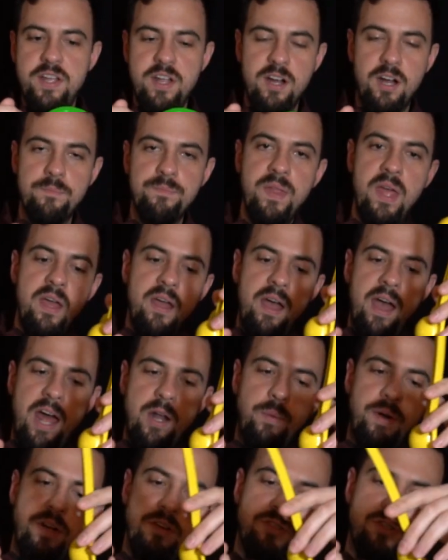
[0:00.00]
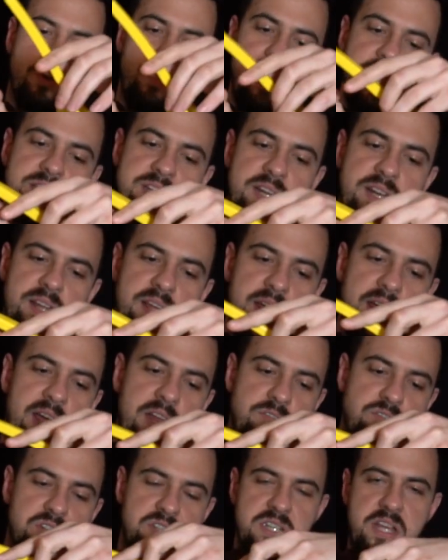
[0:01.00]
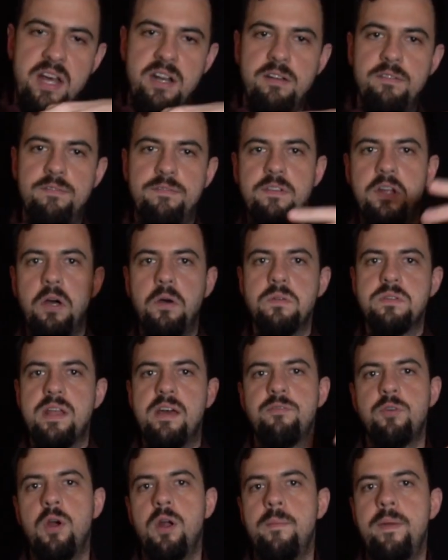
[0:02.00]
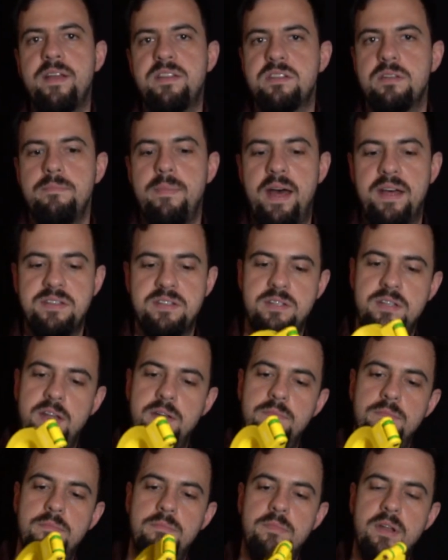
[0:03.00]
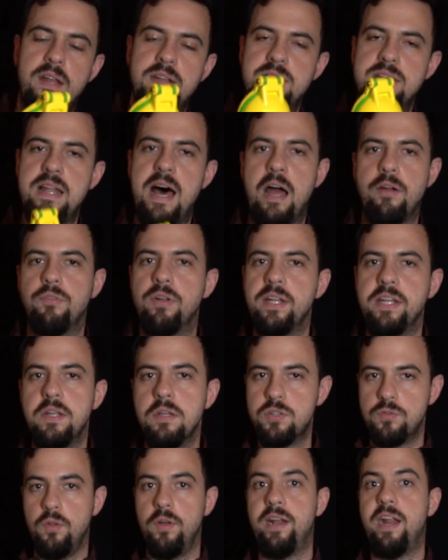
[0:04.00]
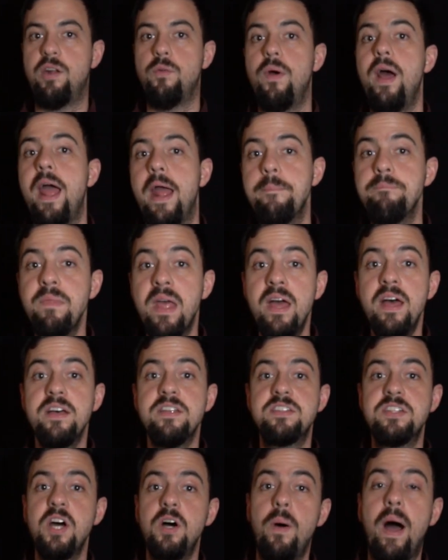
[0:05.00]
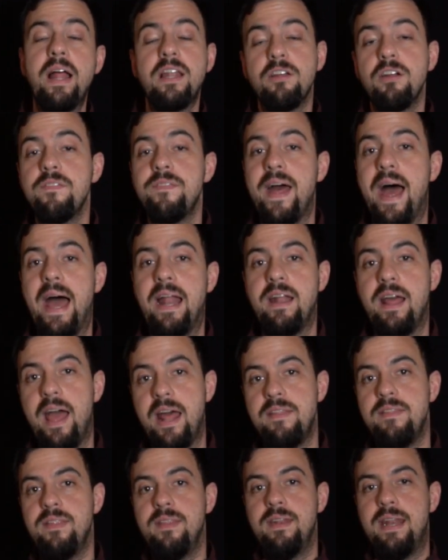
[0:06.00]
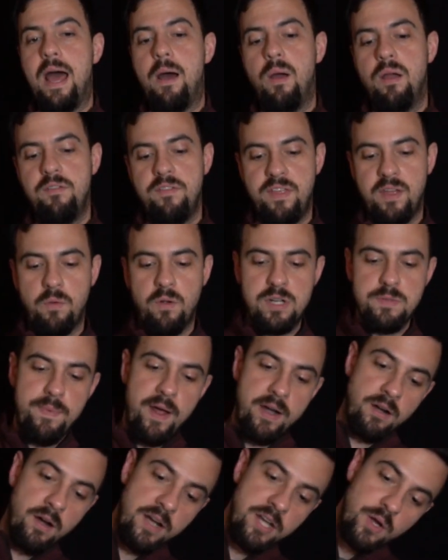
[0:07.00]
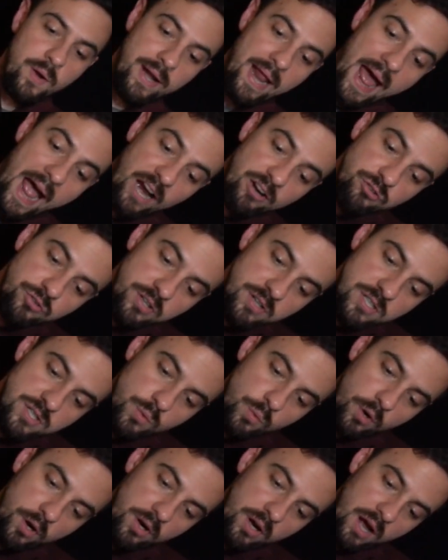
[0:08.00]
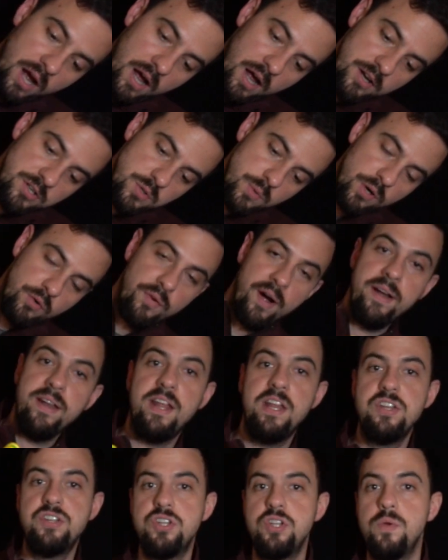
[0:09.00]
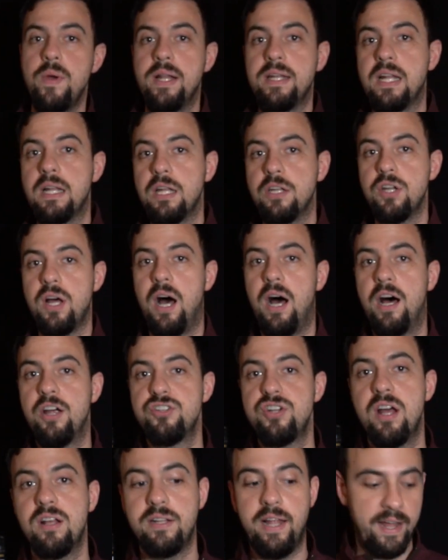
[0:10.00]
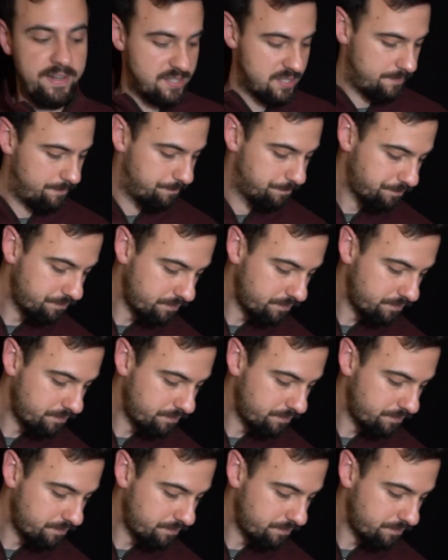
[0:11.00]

here, and when you squeeze it, it just kind of goes everywhere and makes a mess, and it's not really useful in any way. So I learned that, and now everything works better, and you can actually do it right into a little shot glass.